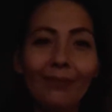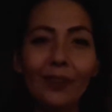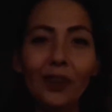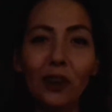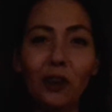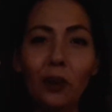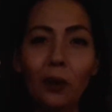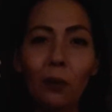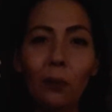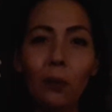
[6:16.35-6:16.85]

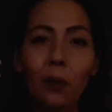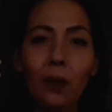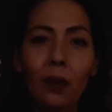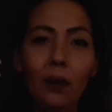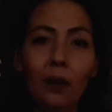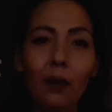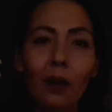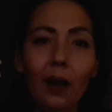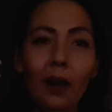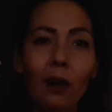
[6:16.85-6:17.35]
So
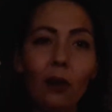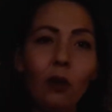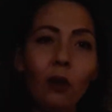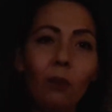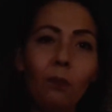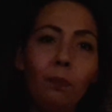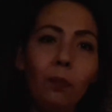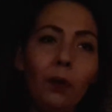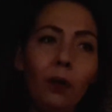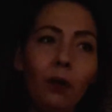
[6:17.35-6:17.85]
I
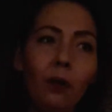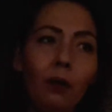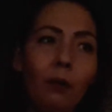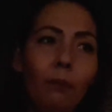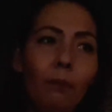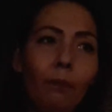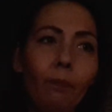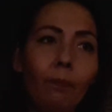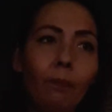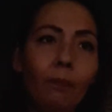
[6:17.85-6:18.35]
hope
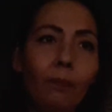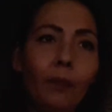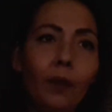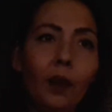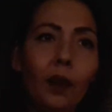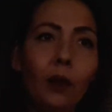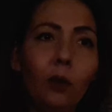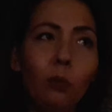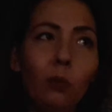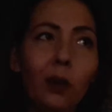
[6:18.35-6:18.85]

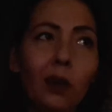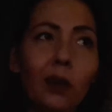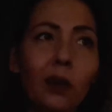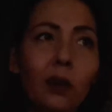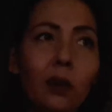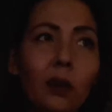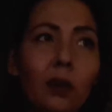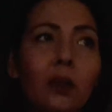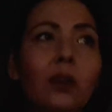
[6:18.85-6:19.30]
it was